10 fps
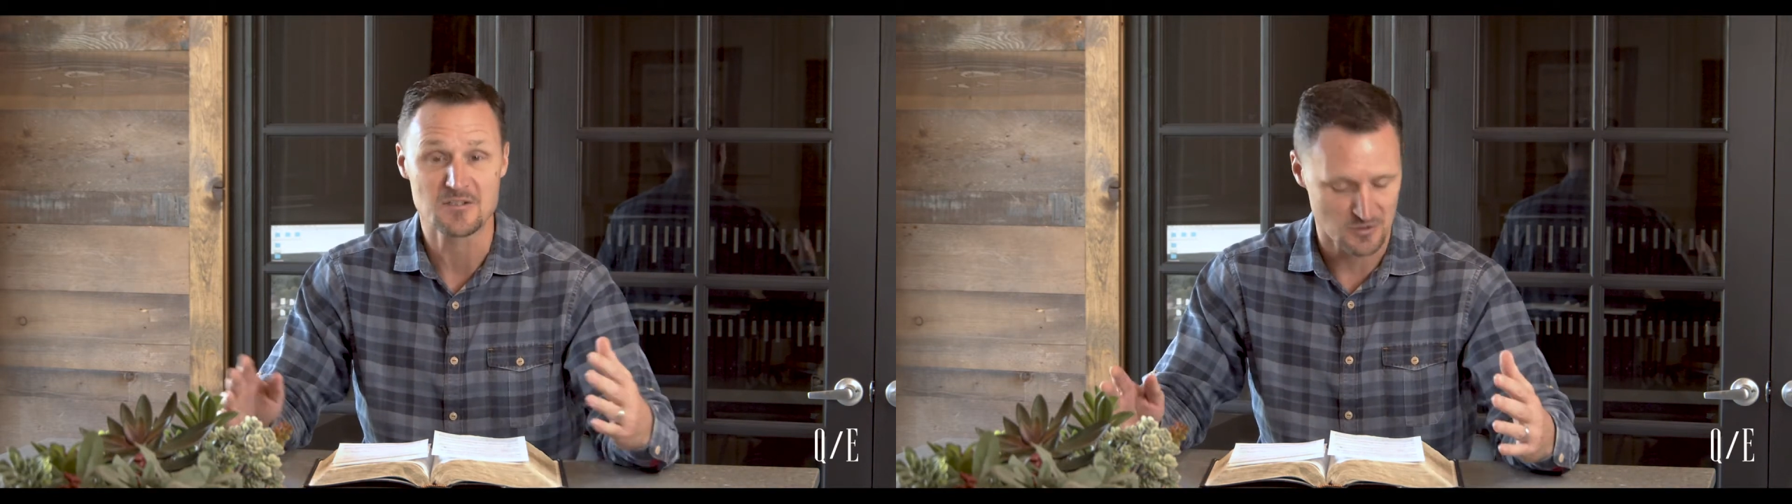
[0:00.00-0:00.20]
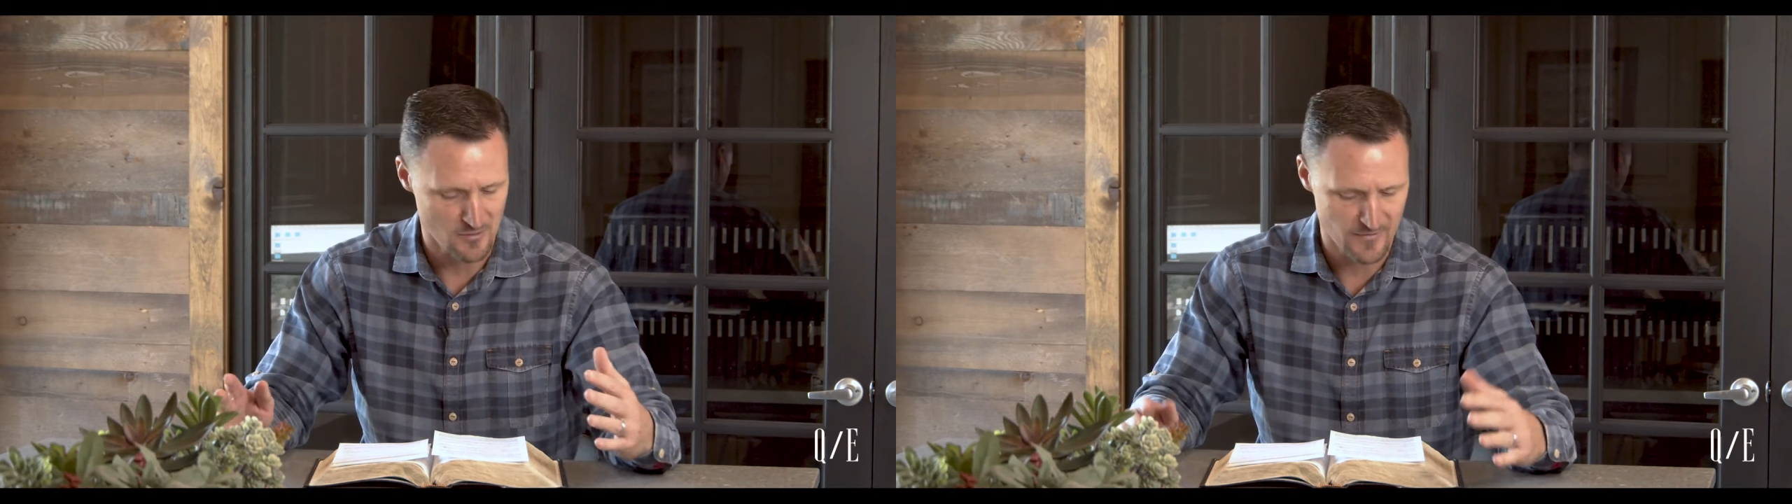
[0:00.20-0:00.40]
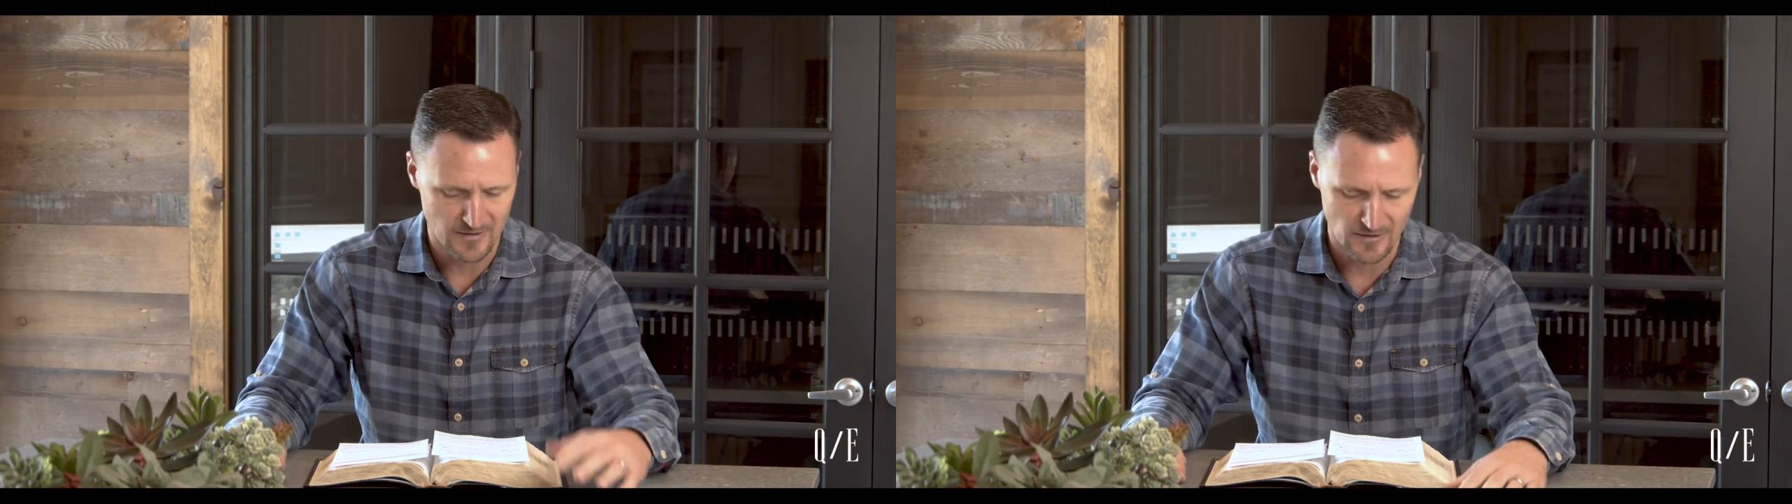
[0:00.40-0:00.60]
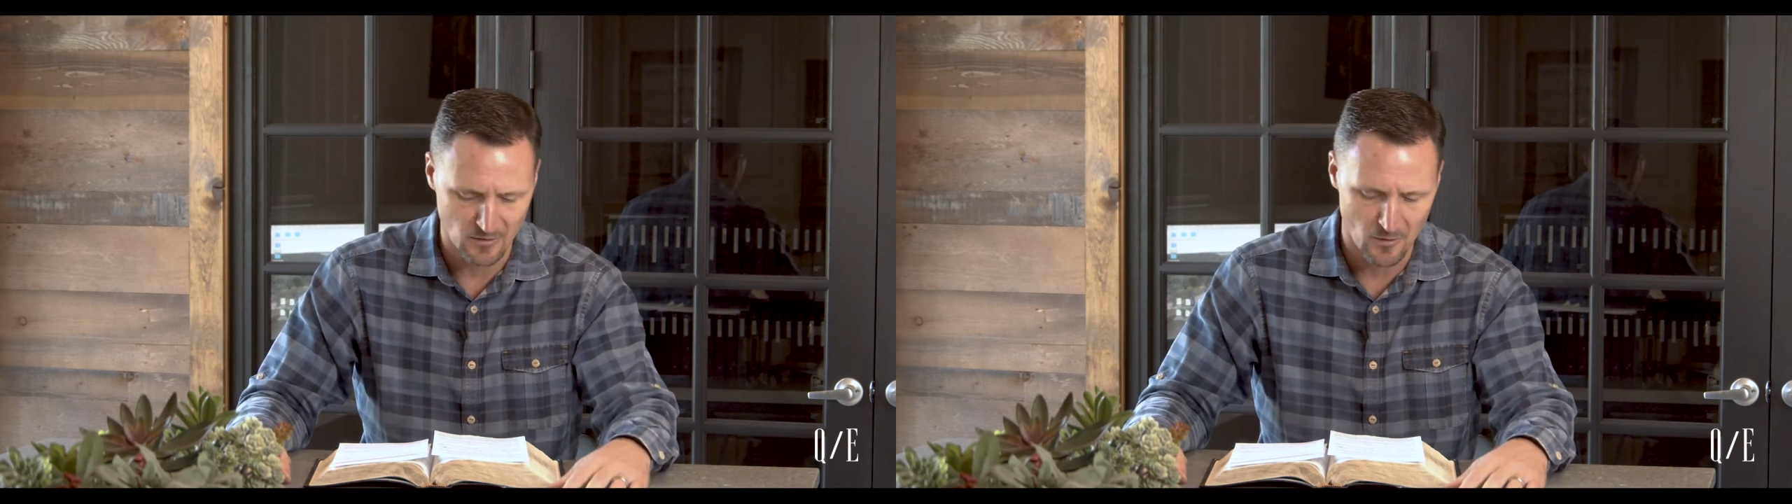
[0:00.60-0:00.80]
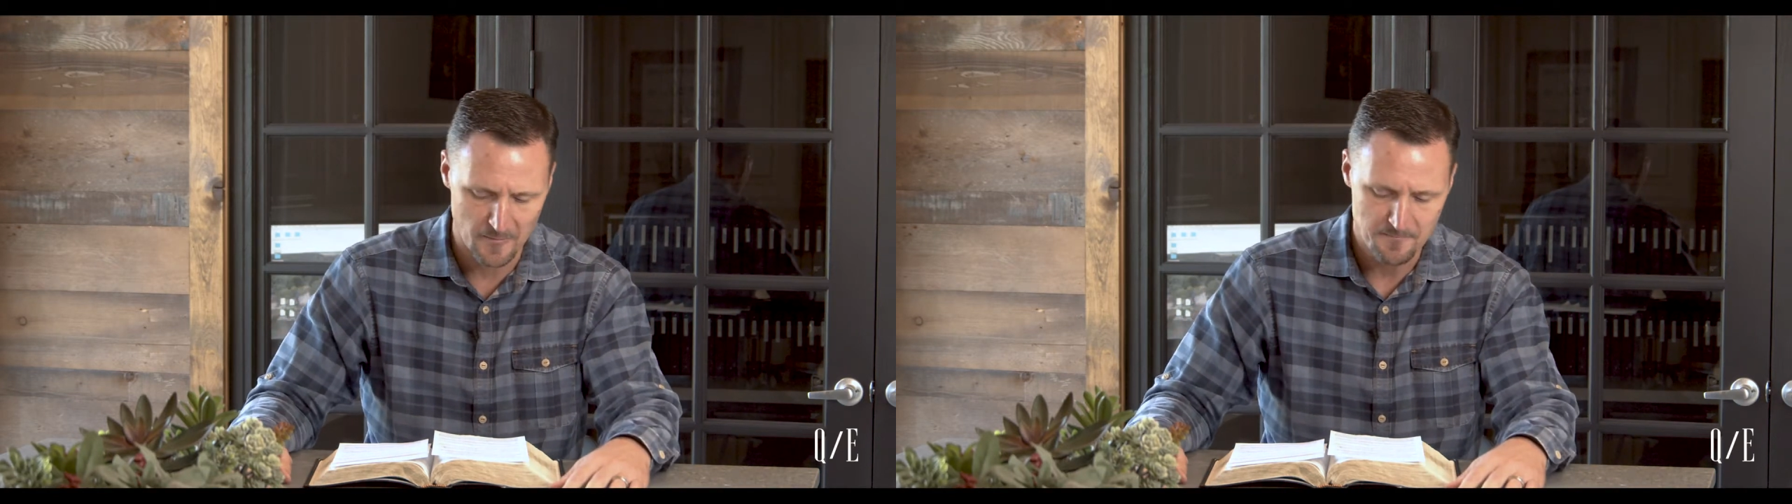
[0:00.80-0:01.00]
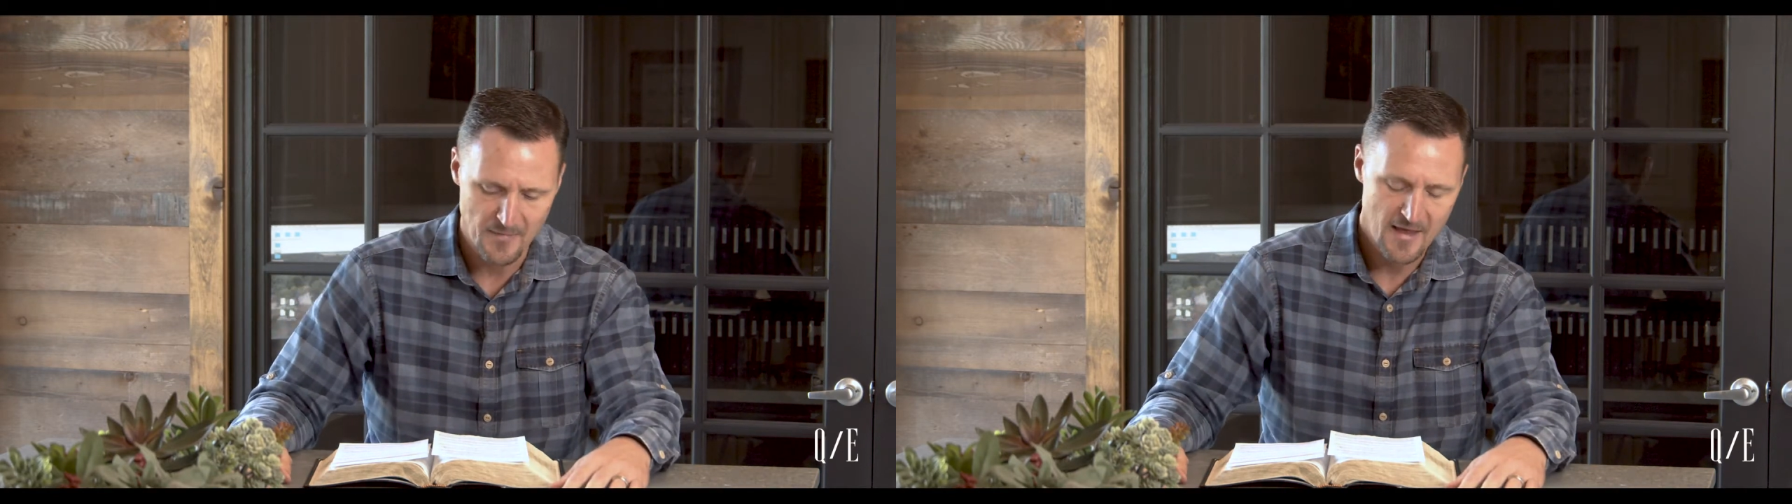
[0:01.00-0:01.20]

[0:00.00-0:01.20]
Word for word: serving the Lord.